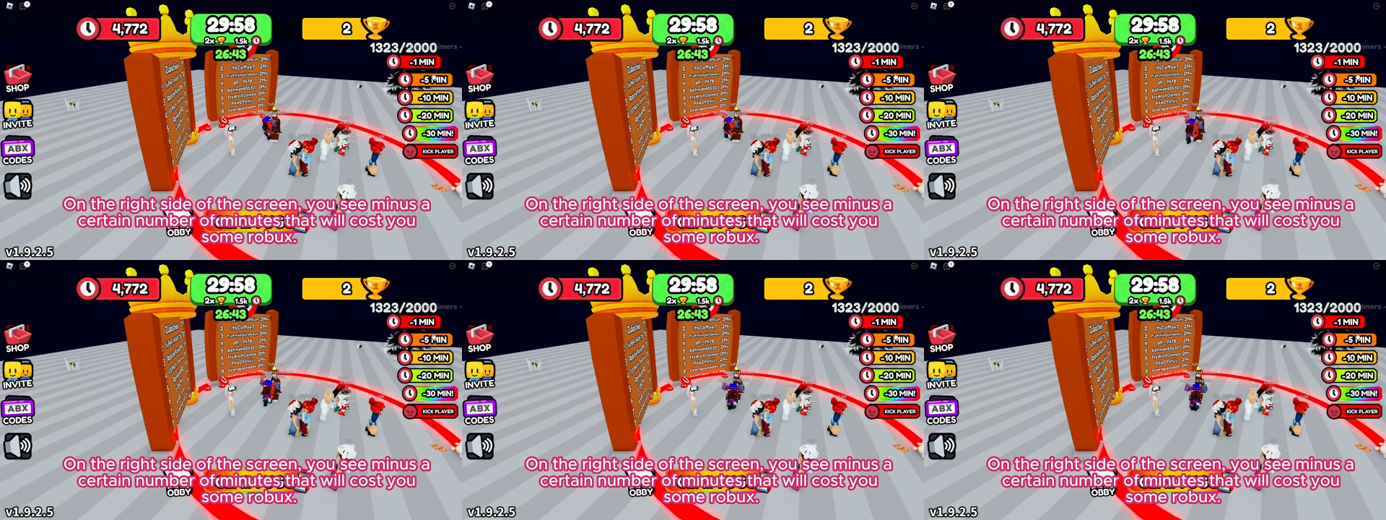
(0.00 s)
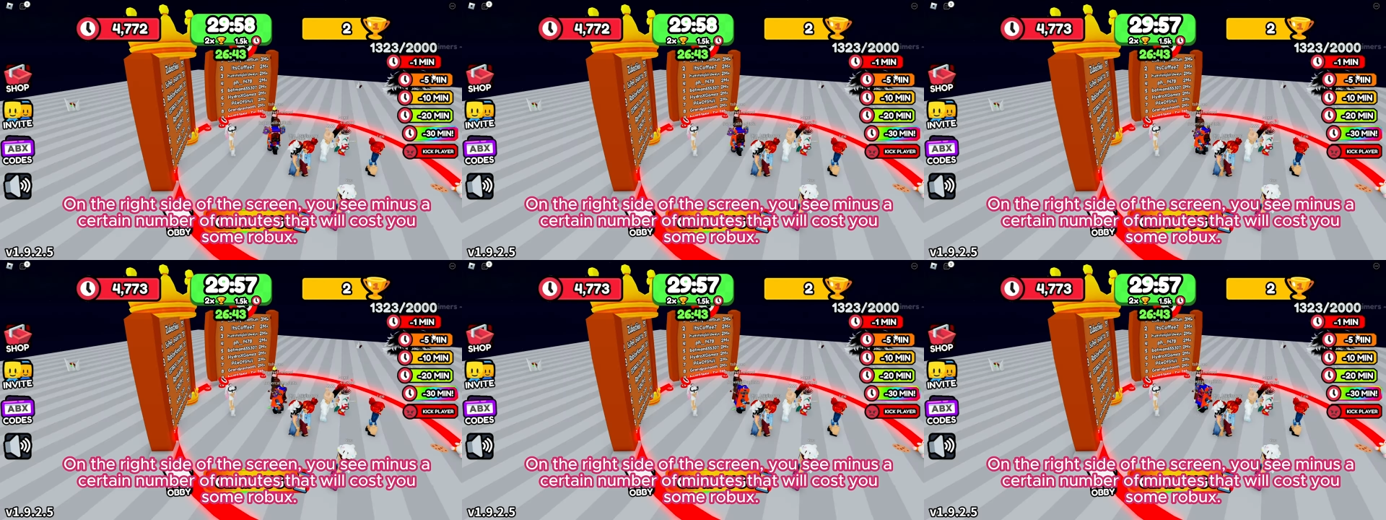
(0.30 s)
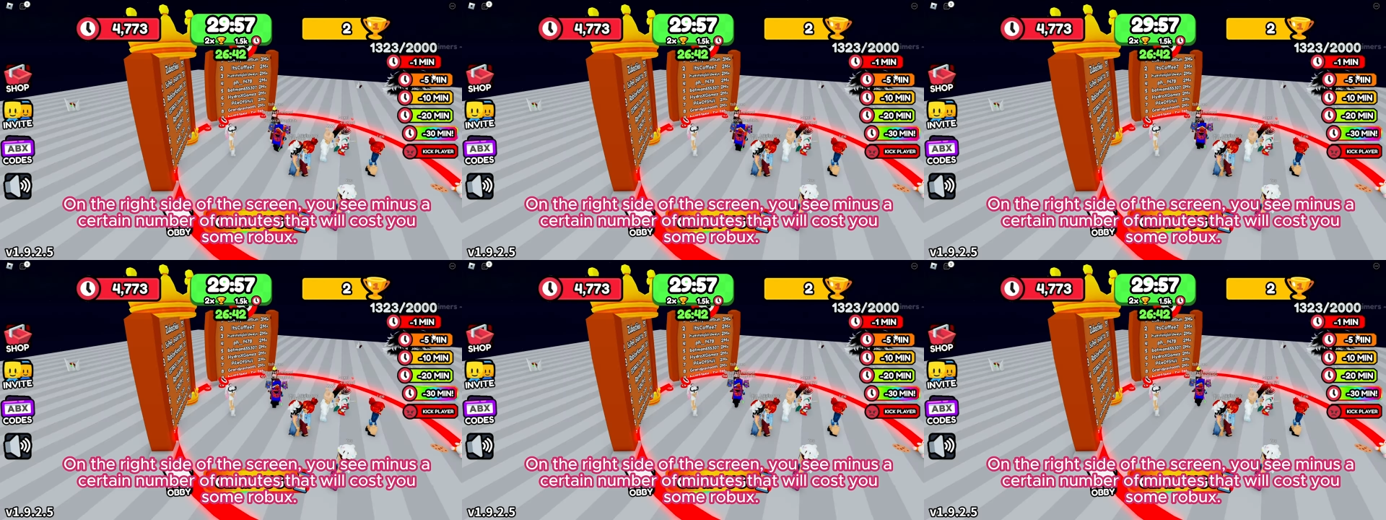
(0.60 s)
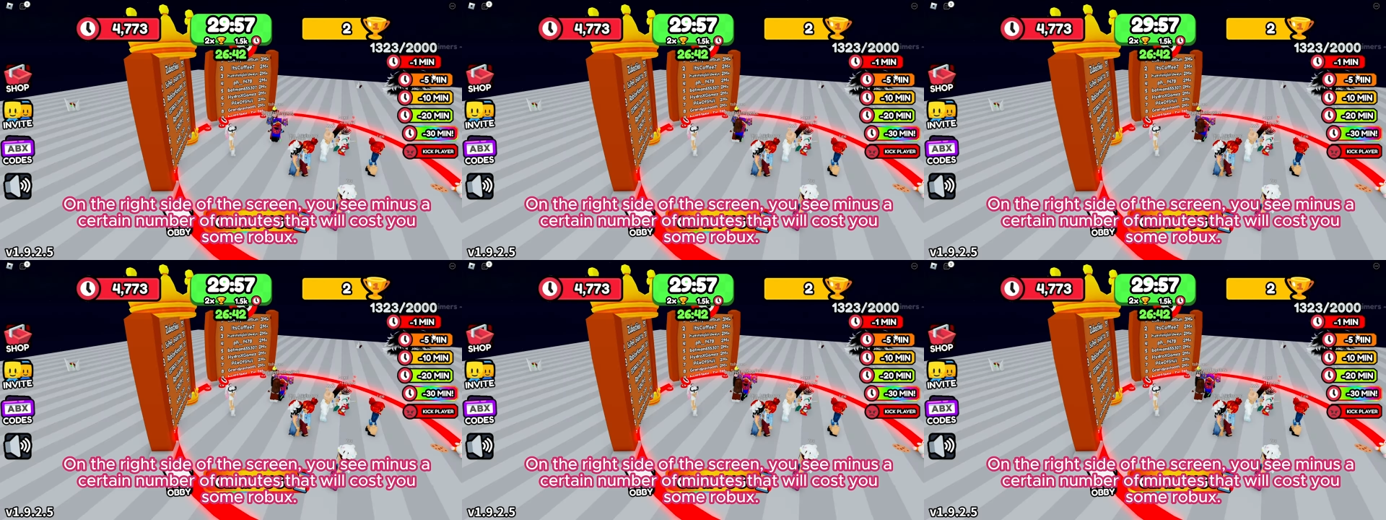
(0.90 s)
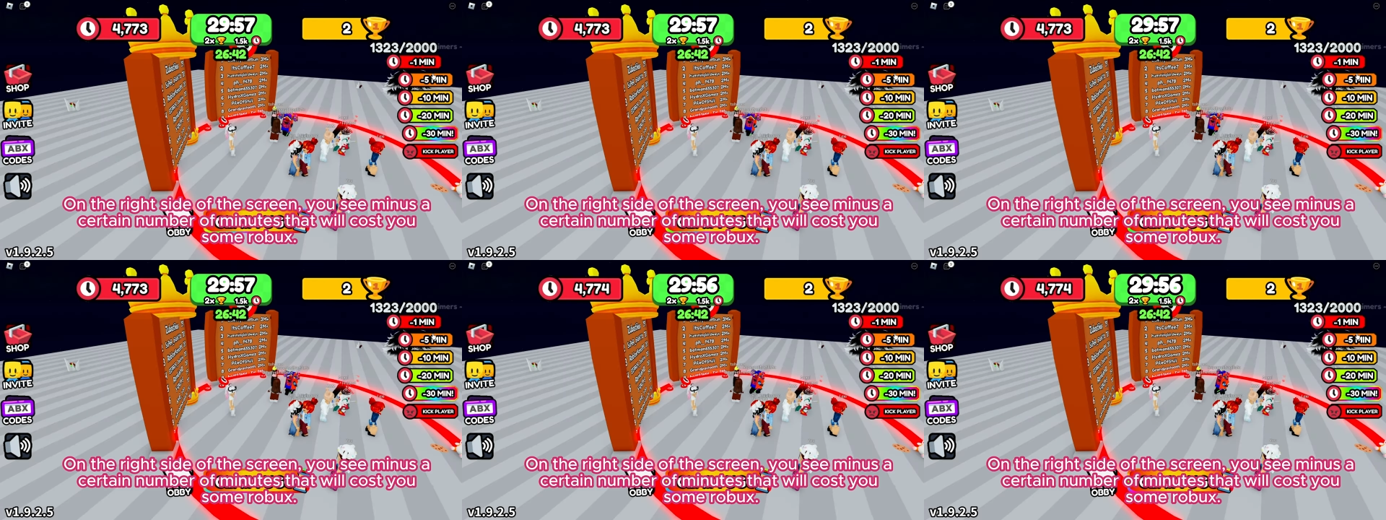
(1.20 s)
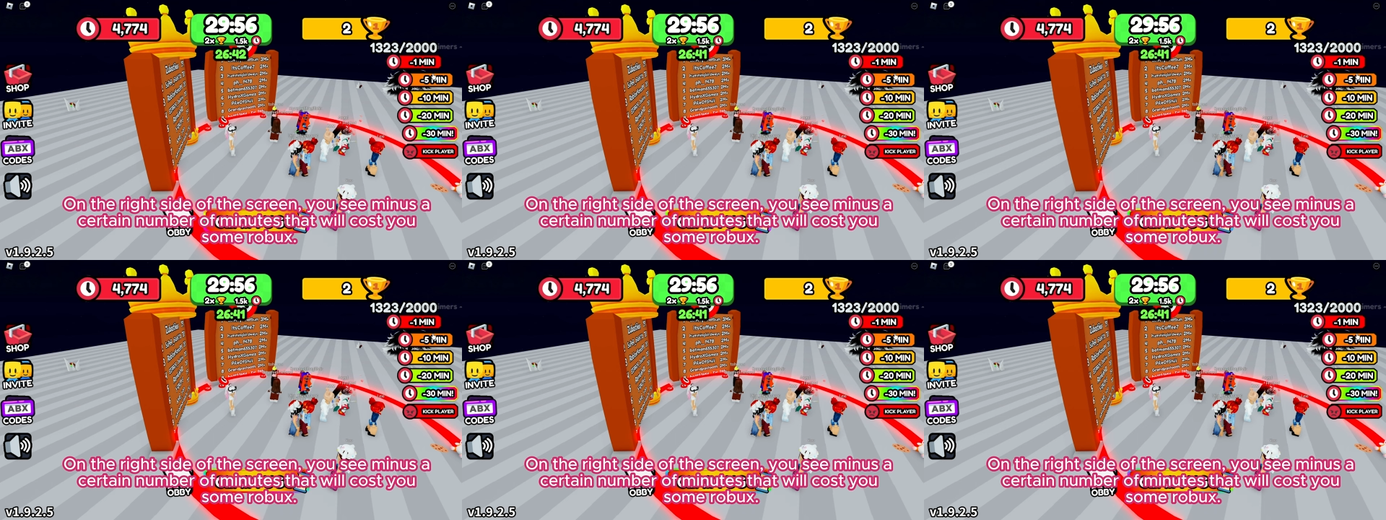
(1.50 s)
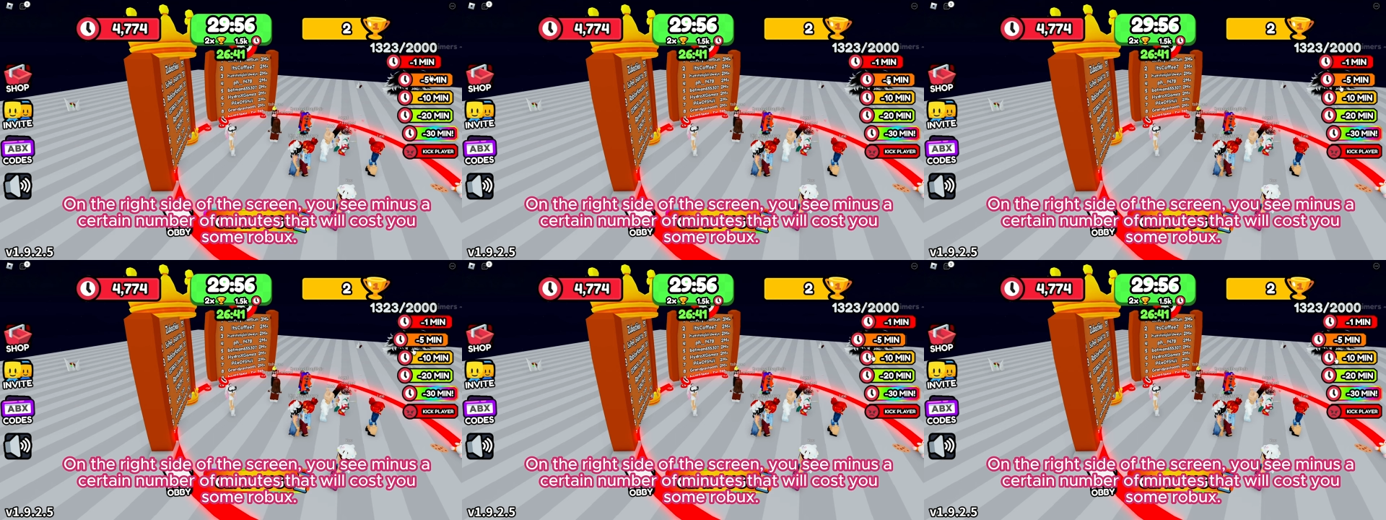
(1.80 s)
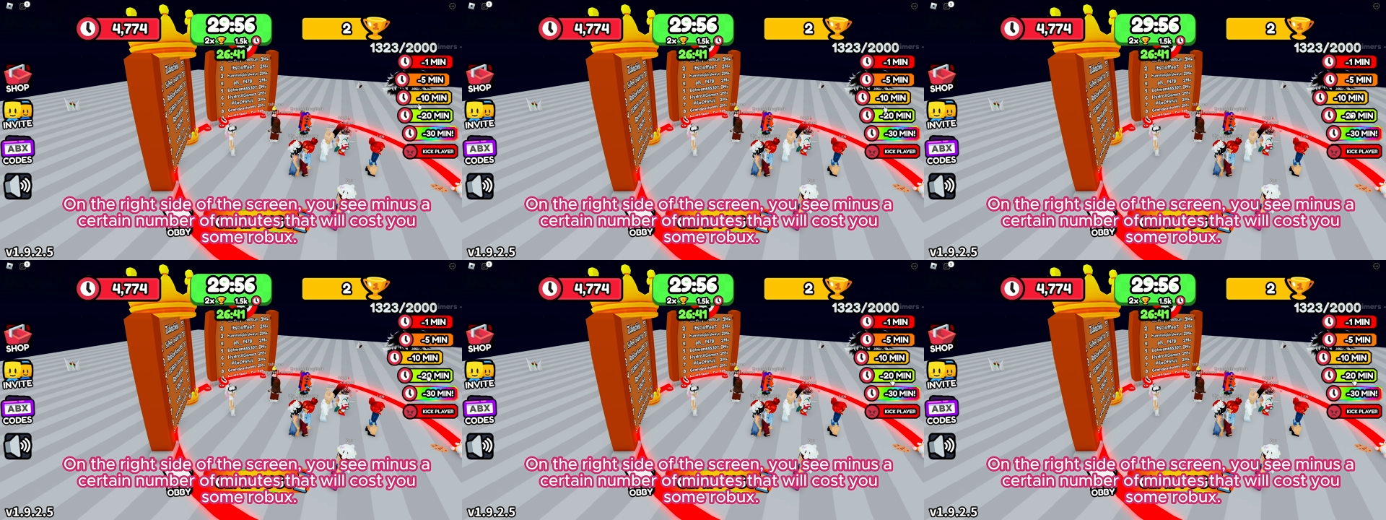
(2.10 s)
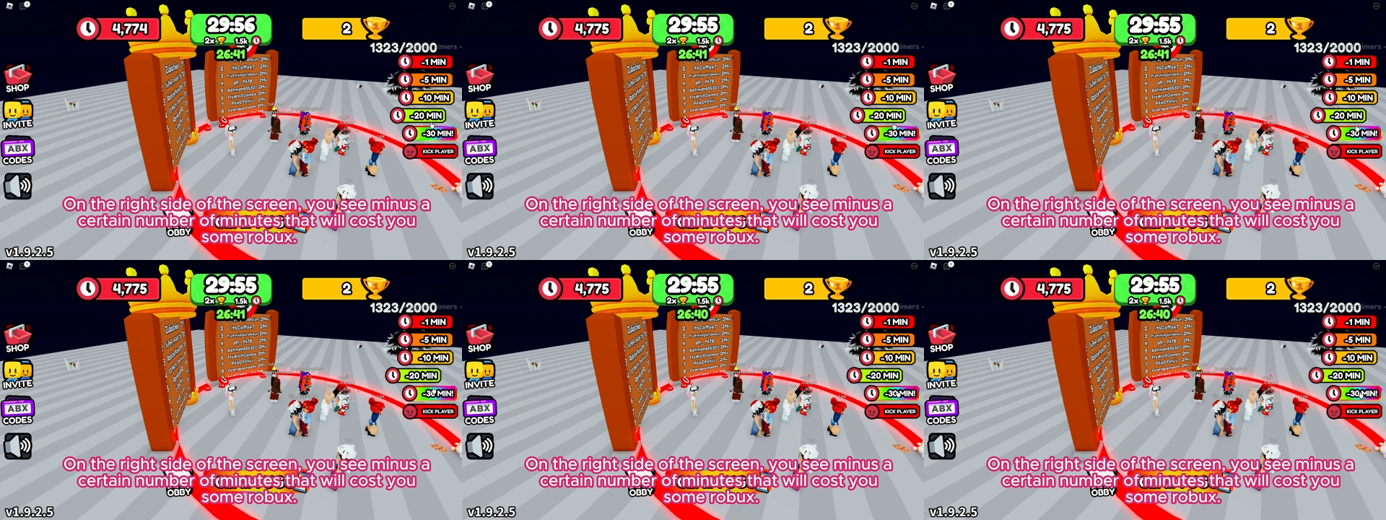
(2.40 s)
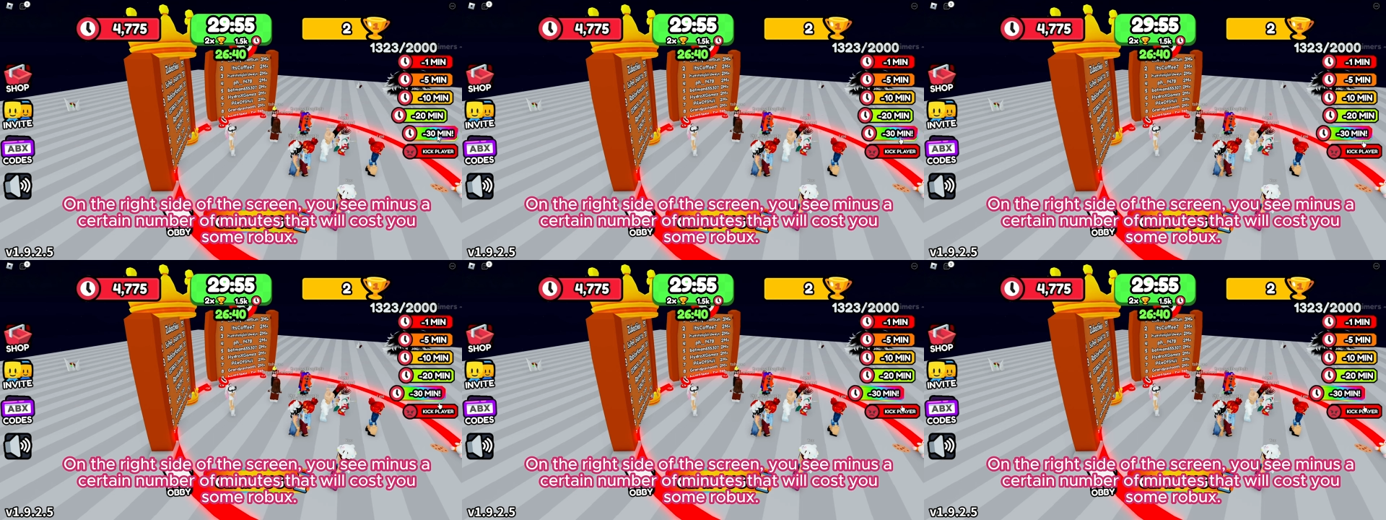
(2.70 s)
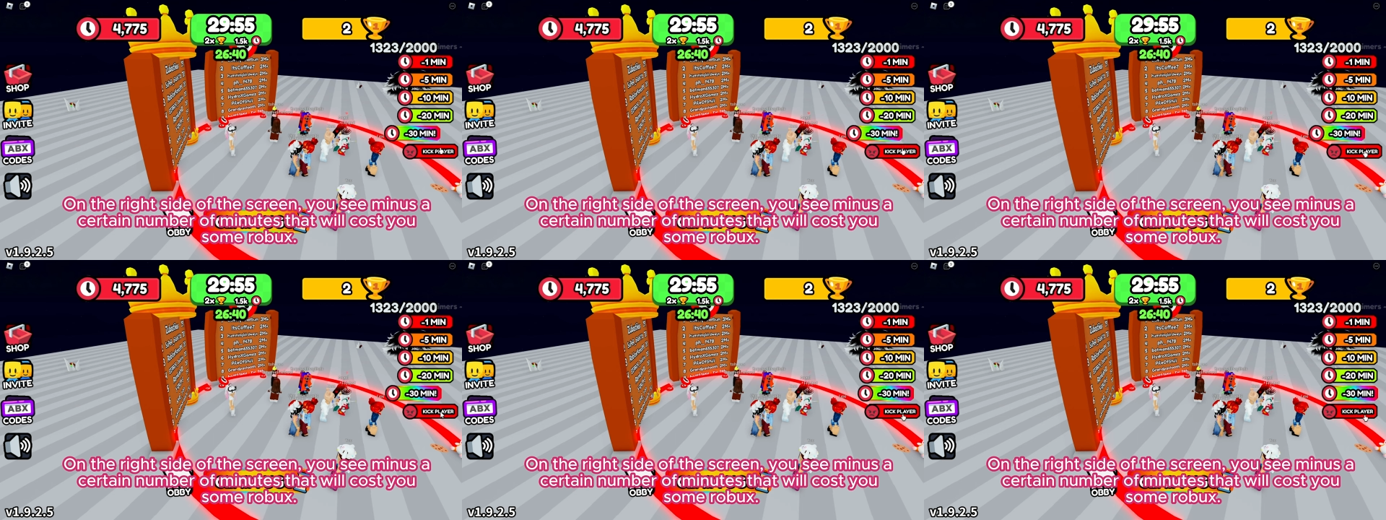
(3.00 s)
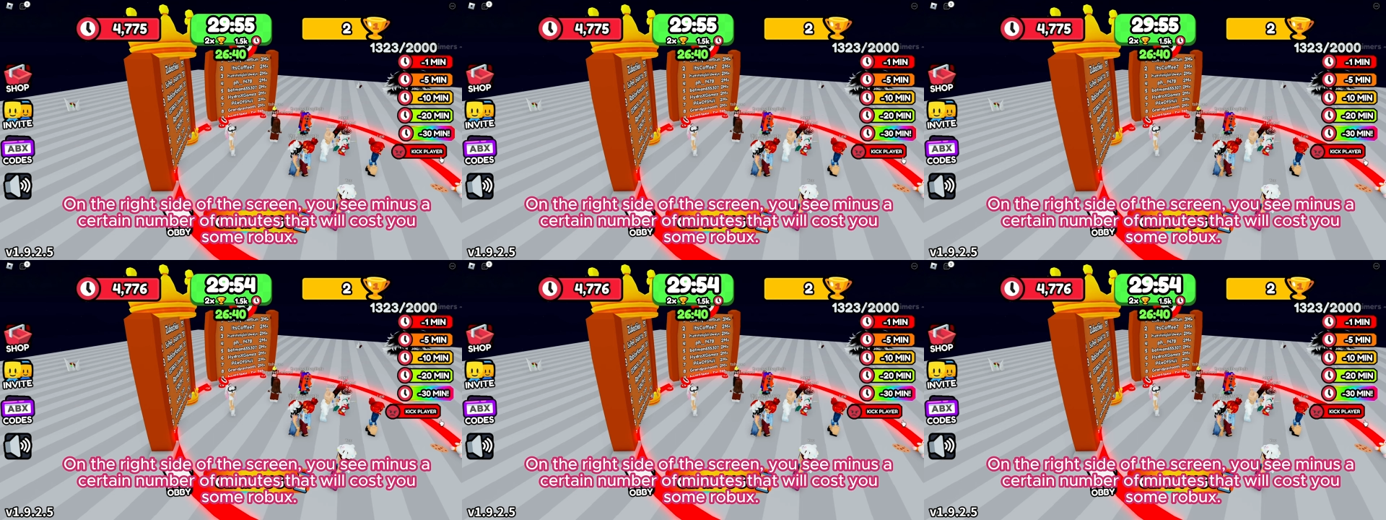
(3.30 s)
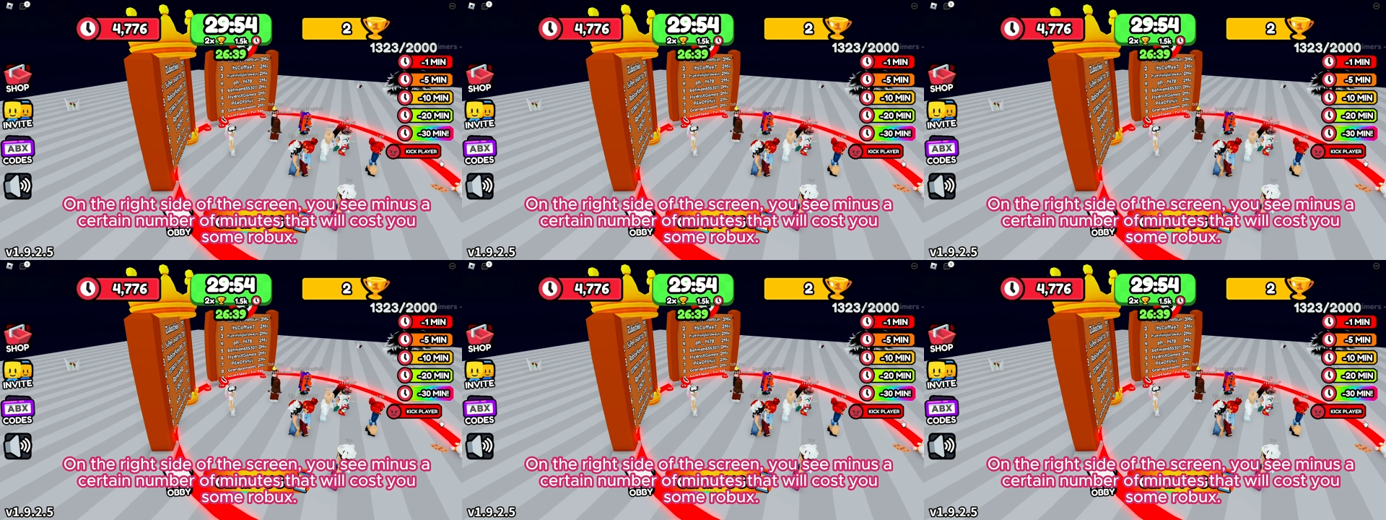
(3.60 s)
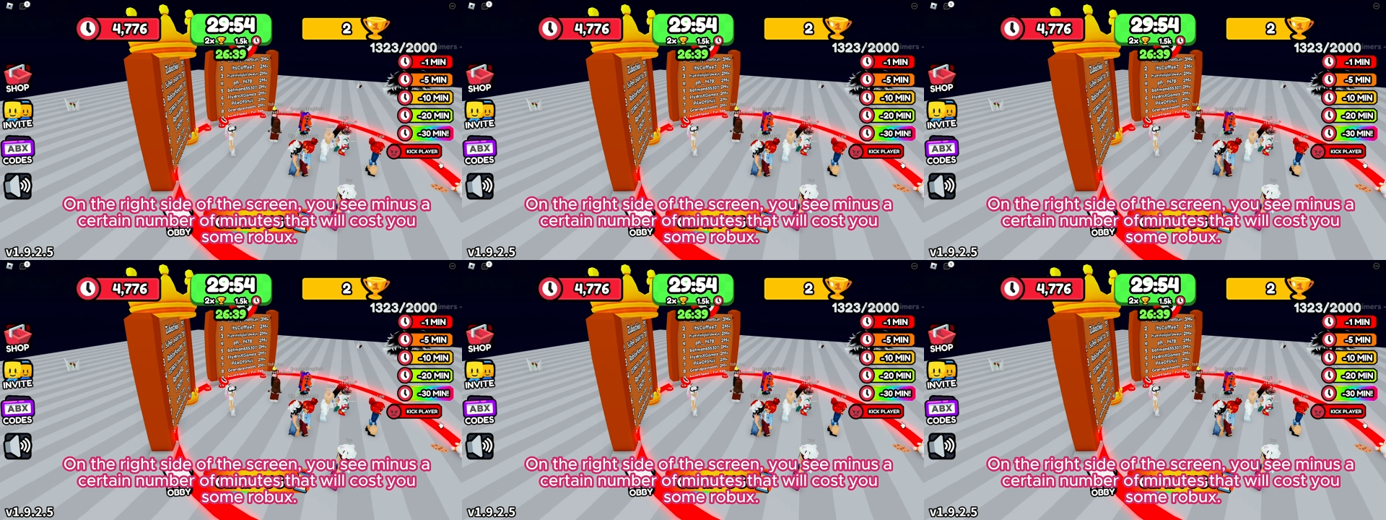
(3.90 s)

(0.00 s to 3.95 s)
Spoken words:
No face is visible, so there are no lips to read.